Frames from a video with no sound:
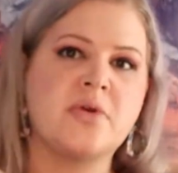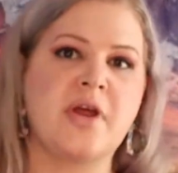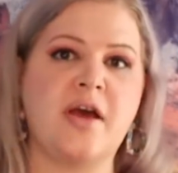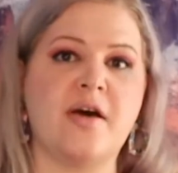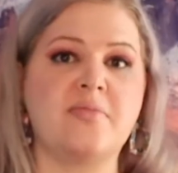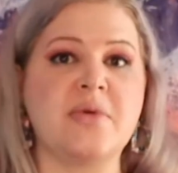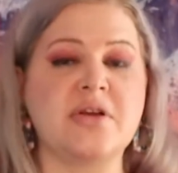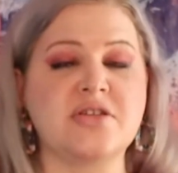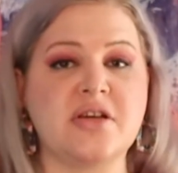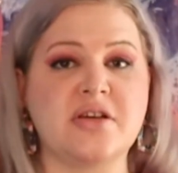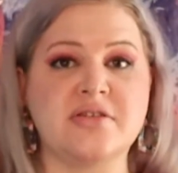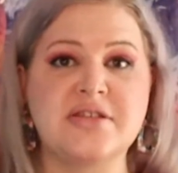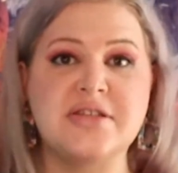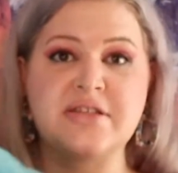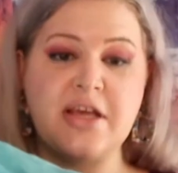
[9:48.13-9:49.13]
really have much
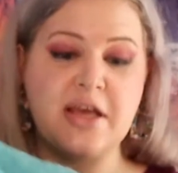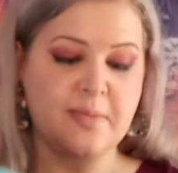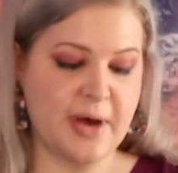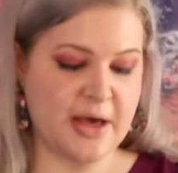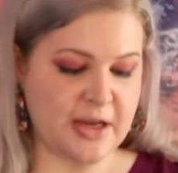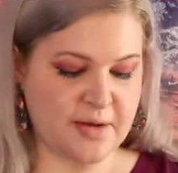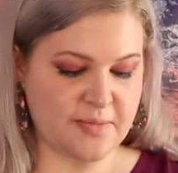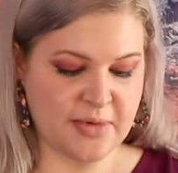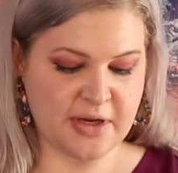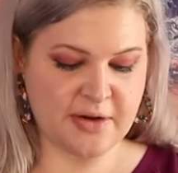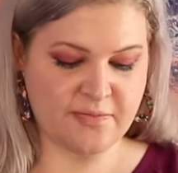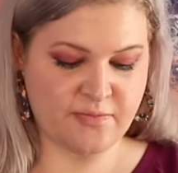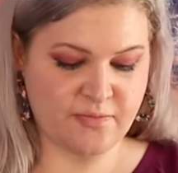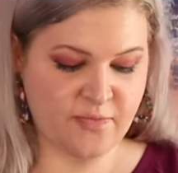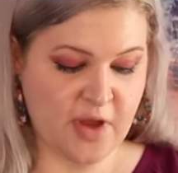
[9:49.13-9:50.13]
else to say about it, but
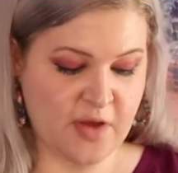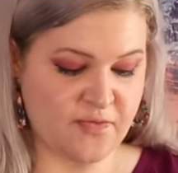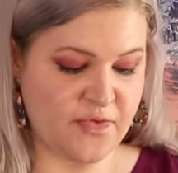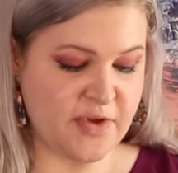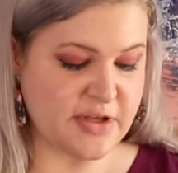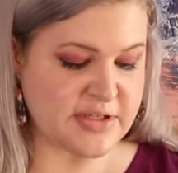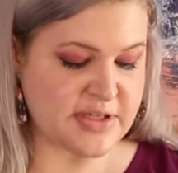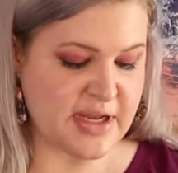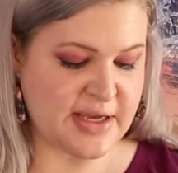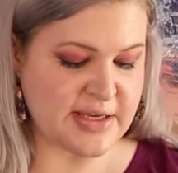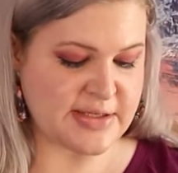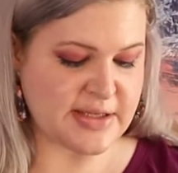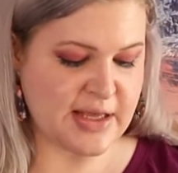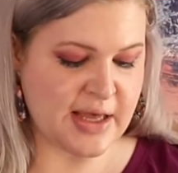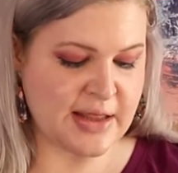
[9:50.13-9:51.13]
it feels
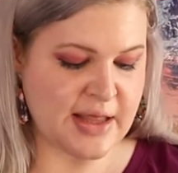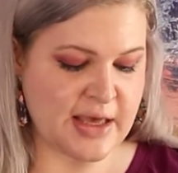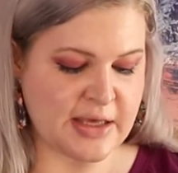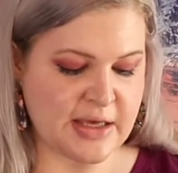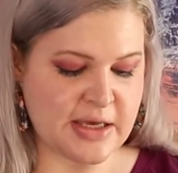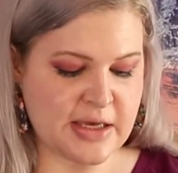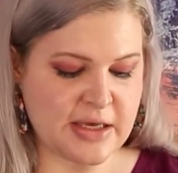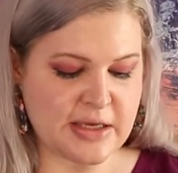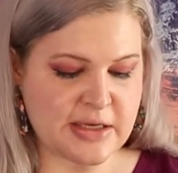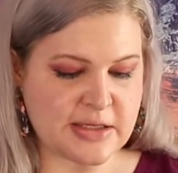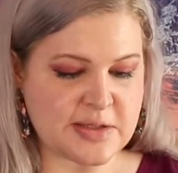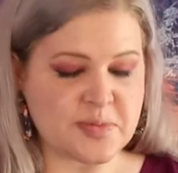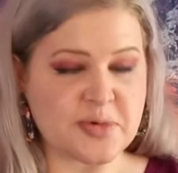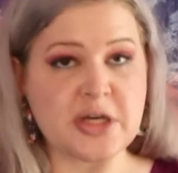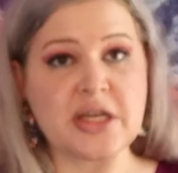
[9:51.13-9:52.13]
nice. I like it.
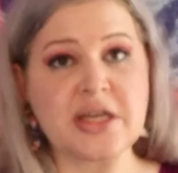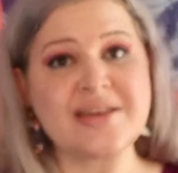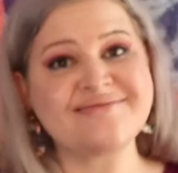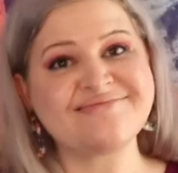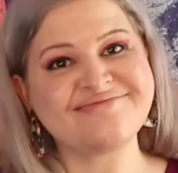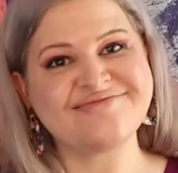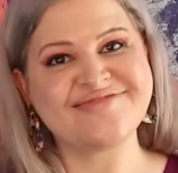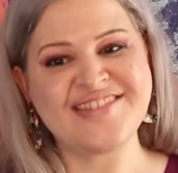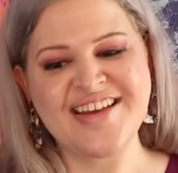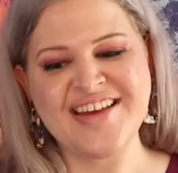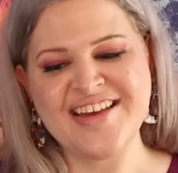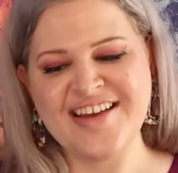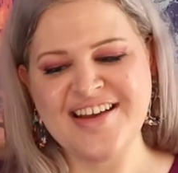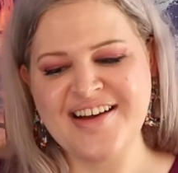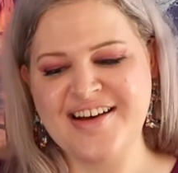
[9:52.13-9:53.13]
It's pretty.
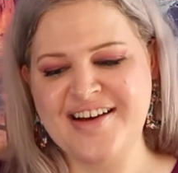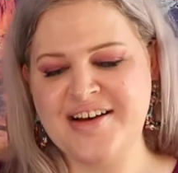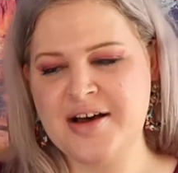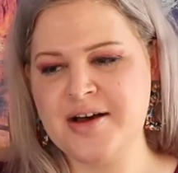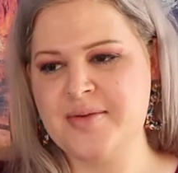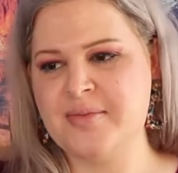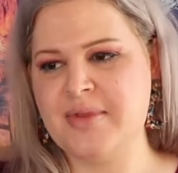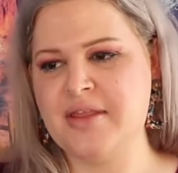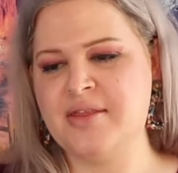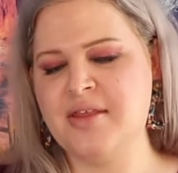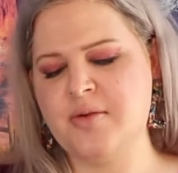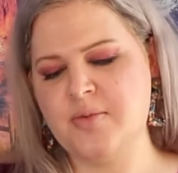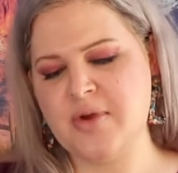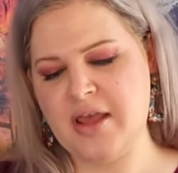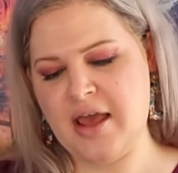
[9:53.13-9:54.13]

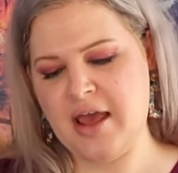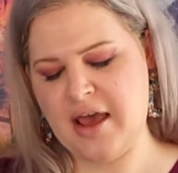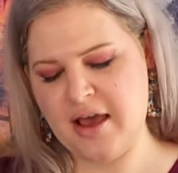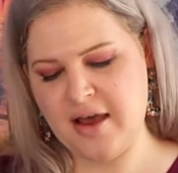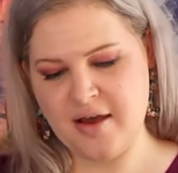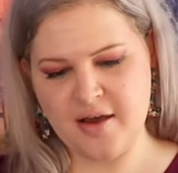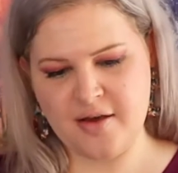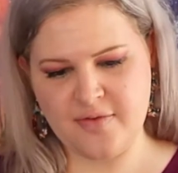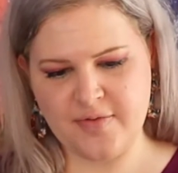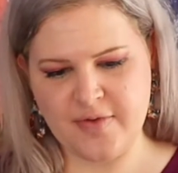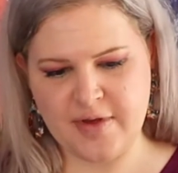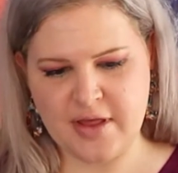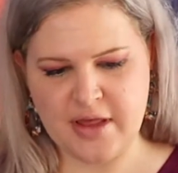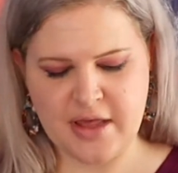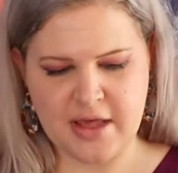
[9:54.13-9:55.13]
Then we have
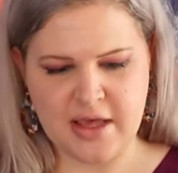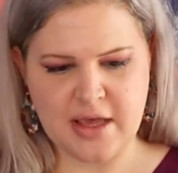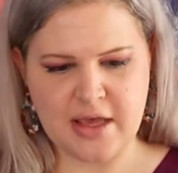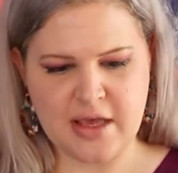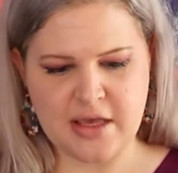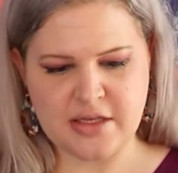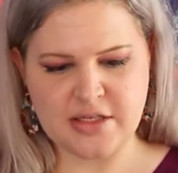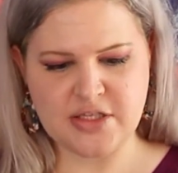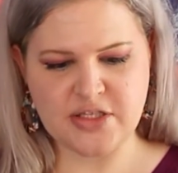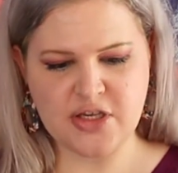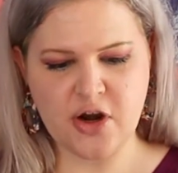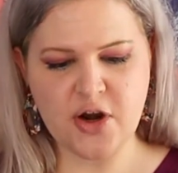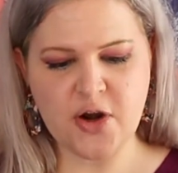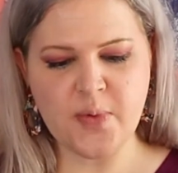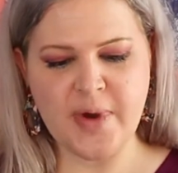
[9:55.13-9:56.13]

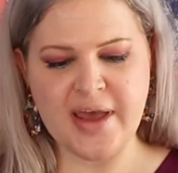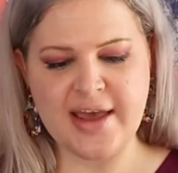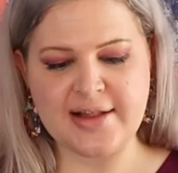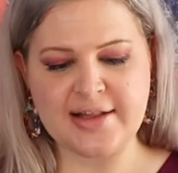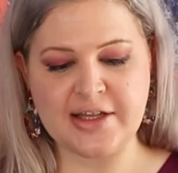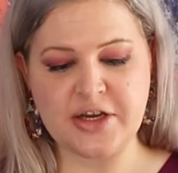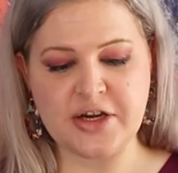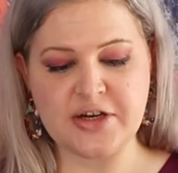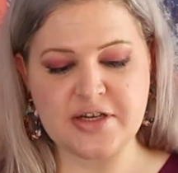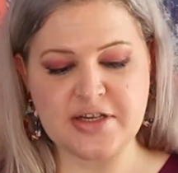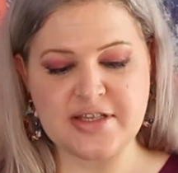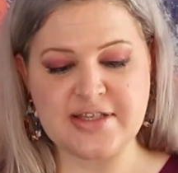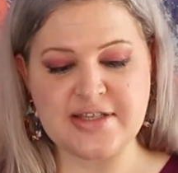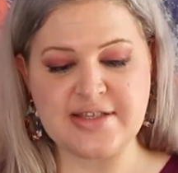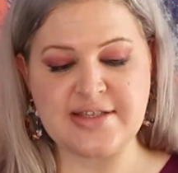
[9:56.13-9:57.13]
Scar Away Clear
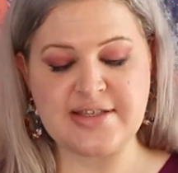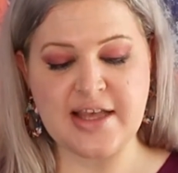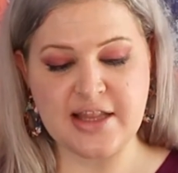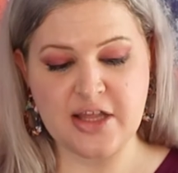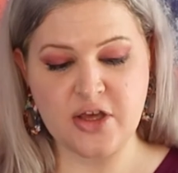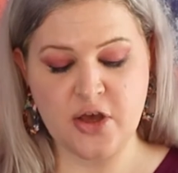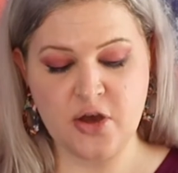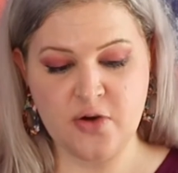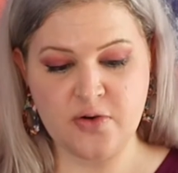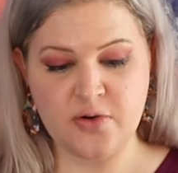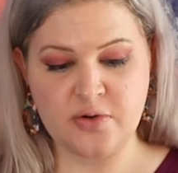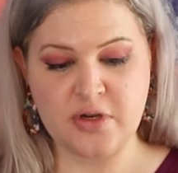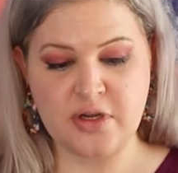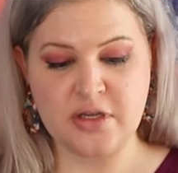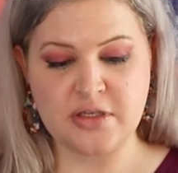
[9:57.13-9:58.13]

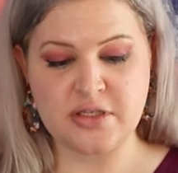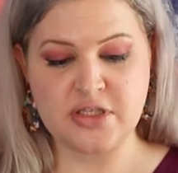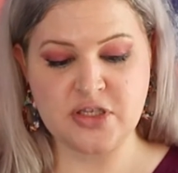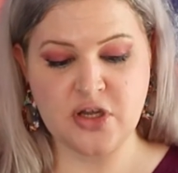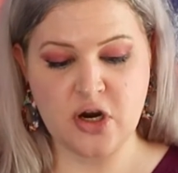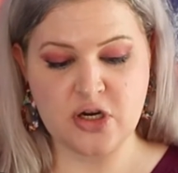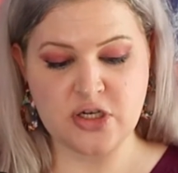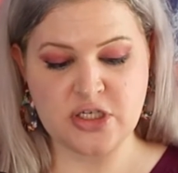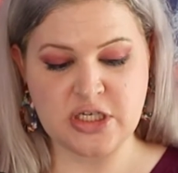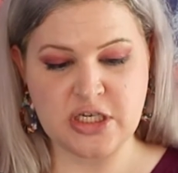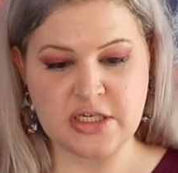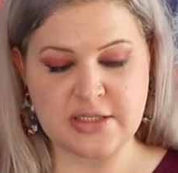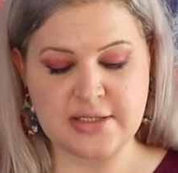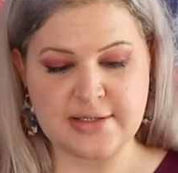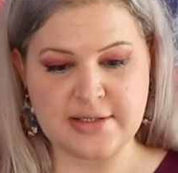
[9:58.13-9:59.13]
Silicone Scar
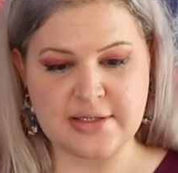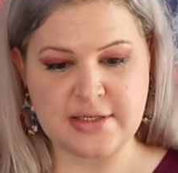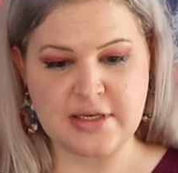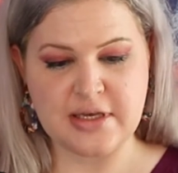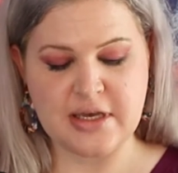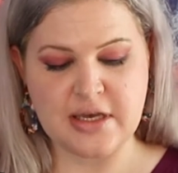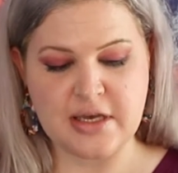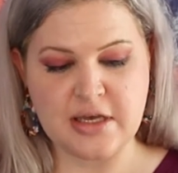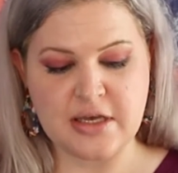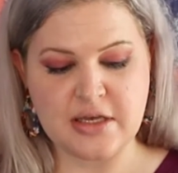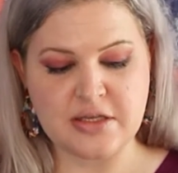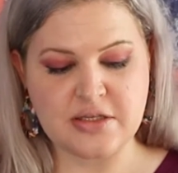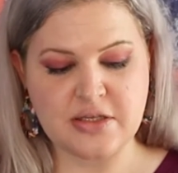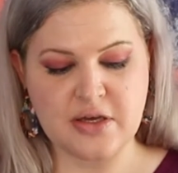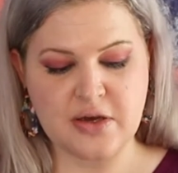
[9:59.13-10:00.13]
Sheets.
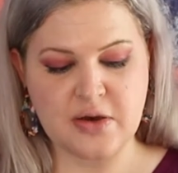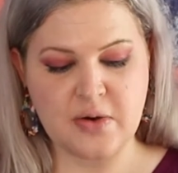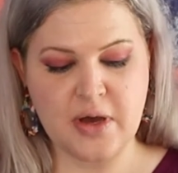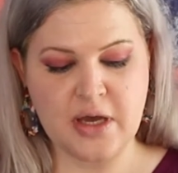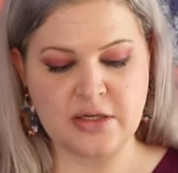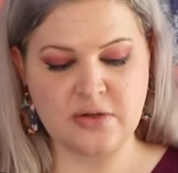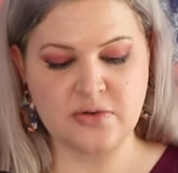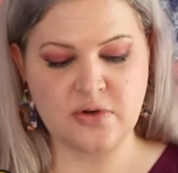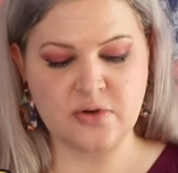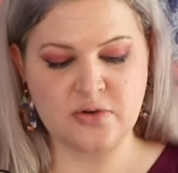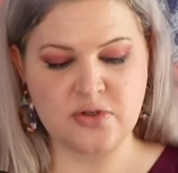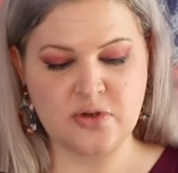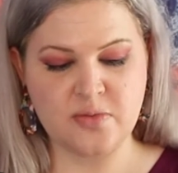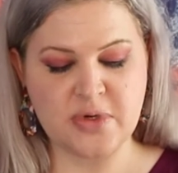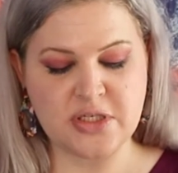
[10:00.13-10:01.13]
So I don't know
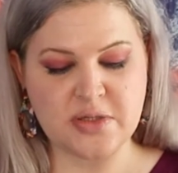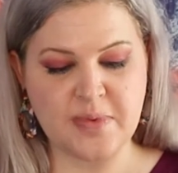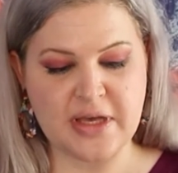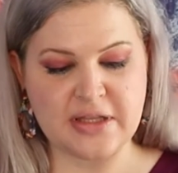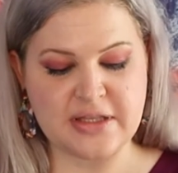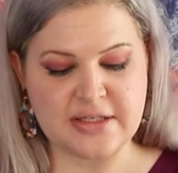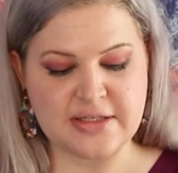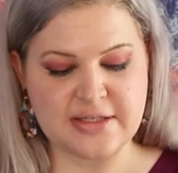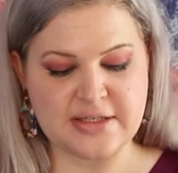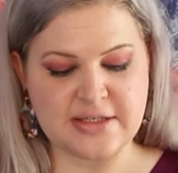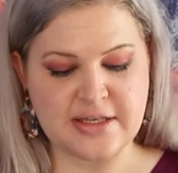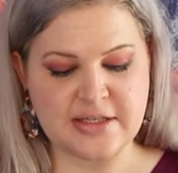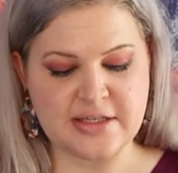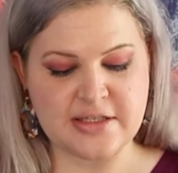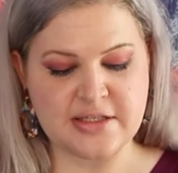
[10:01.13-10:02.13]
too much about this. It
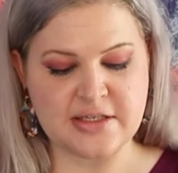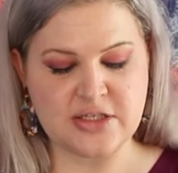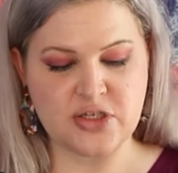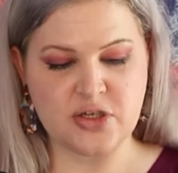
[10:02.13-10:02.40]
says it's a